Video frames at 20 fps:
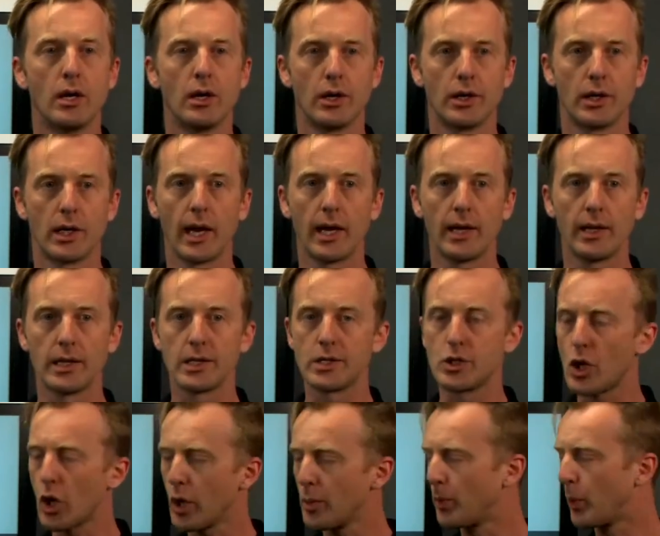Okay, there's
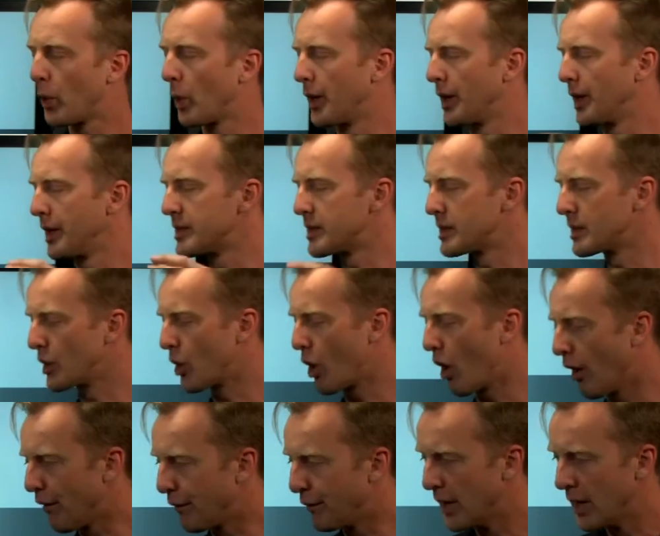no point listing
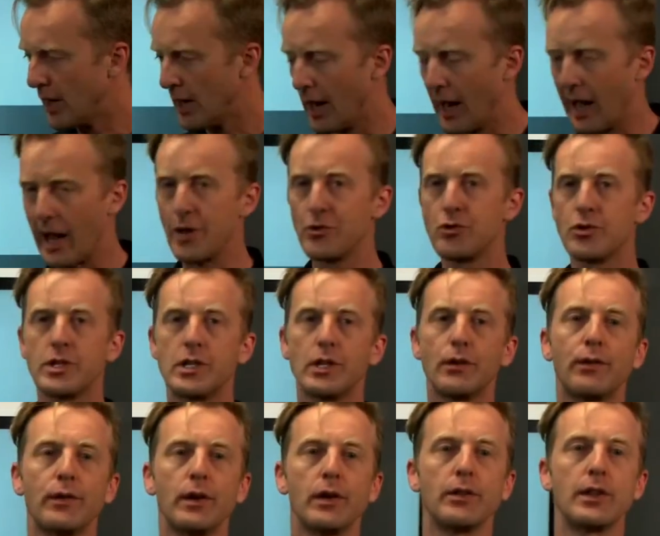off 100
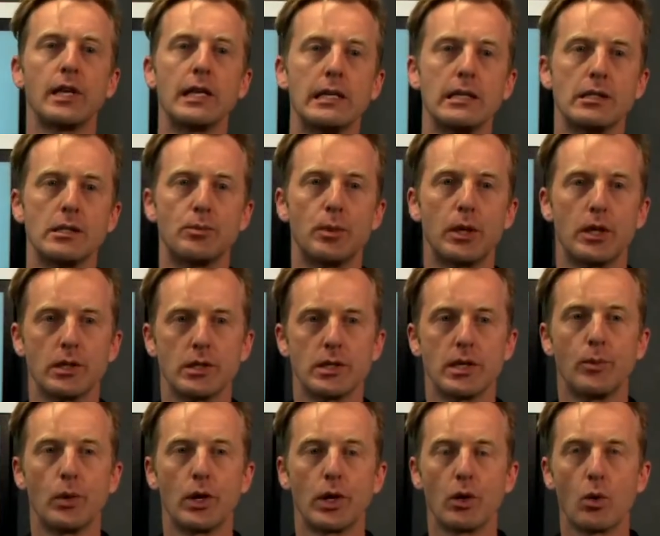different things because
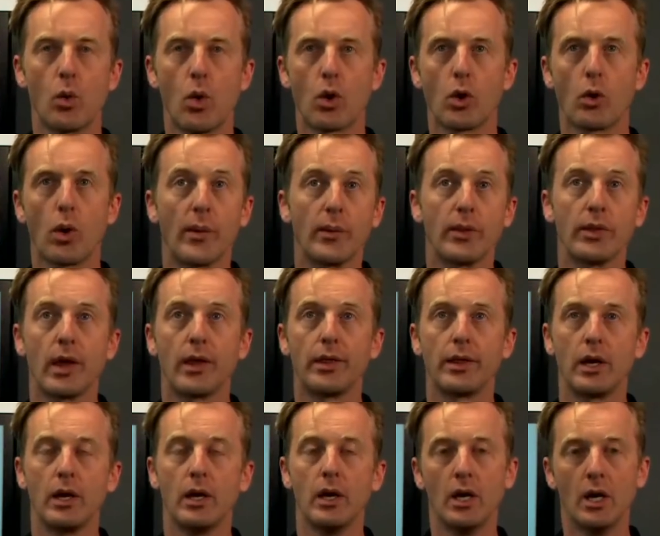then we're going to walk away with
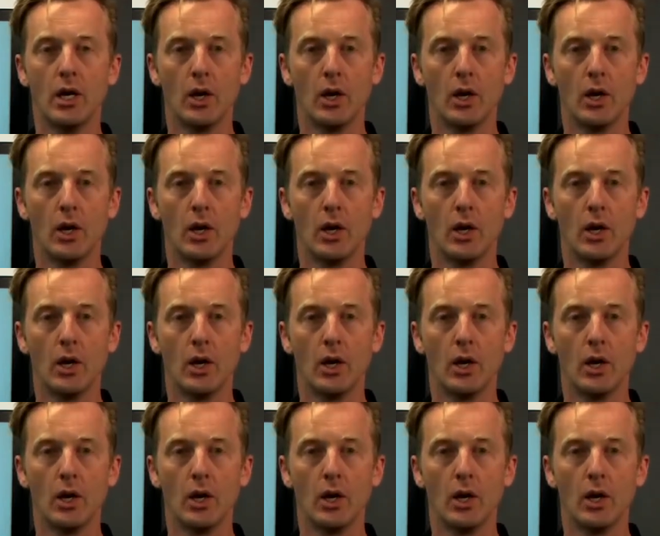nothing.